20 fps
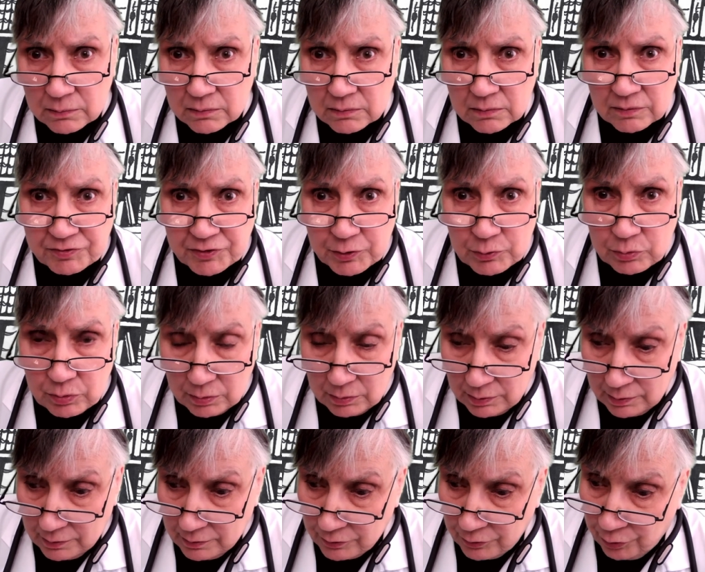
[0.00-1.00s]
If you
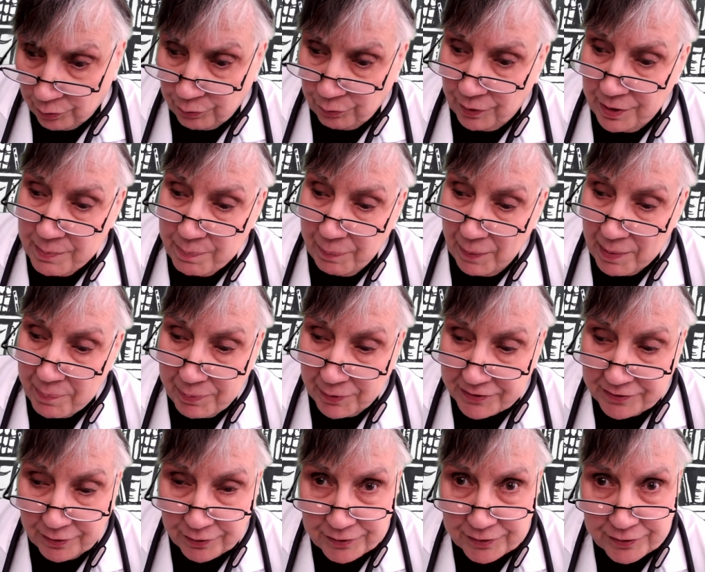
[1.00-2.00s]
creep up on
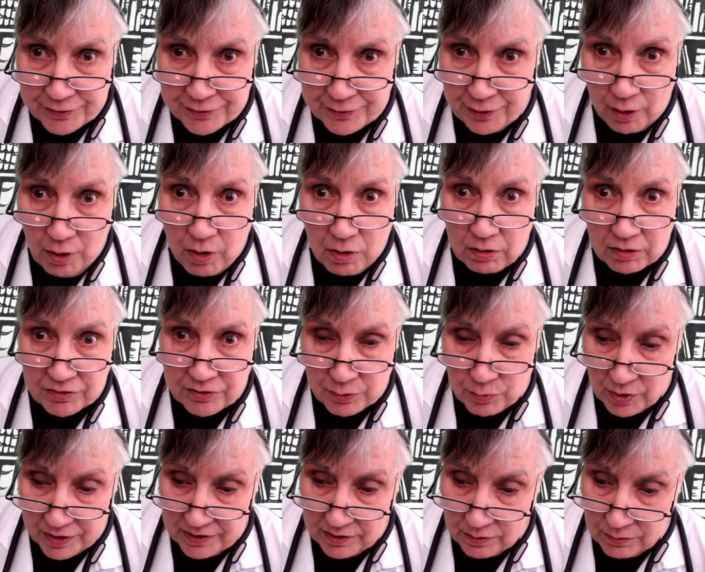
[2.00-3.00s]
your dog the
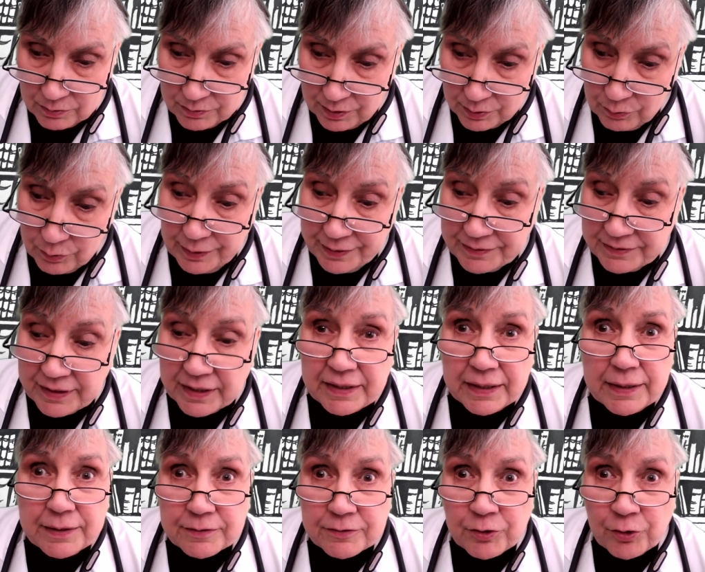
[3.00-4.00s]
way you
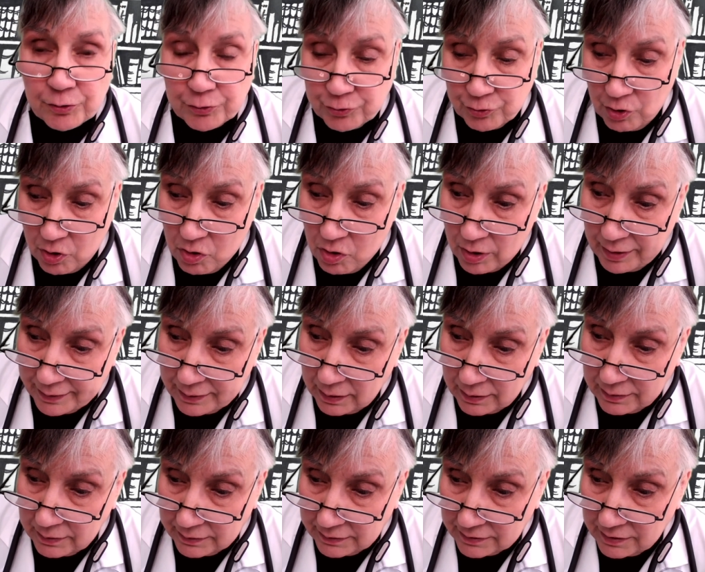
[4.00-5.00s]
indicate in your drawing,
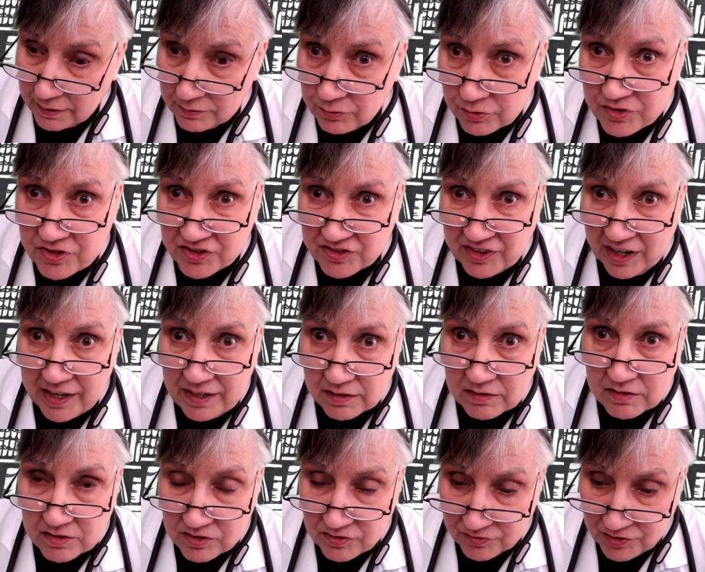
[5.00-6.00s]
I can understand
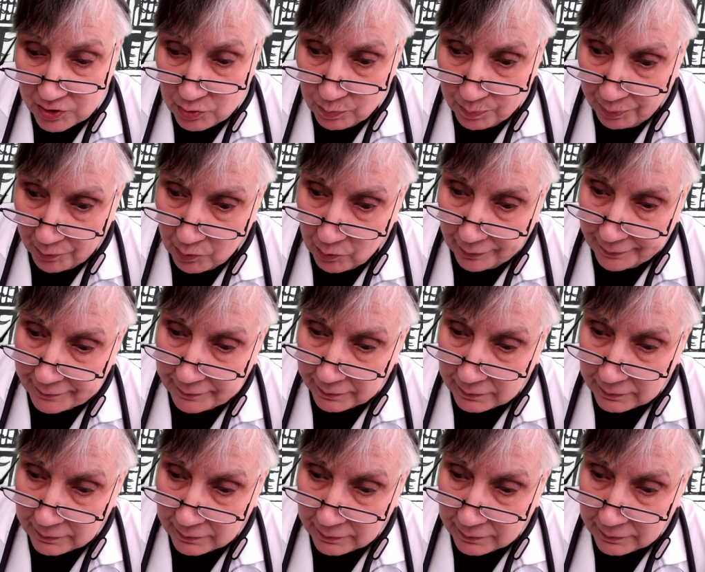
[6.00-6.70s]
his viewpoint.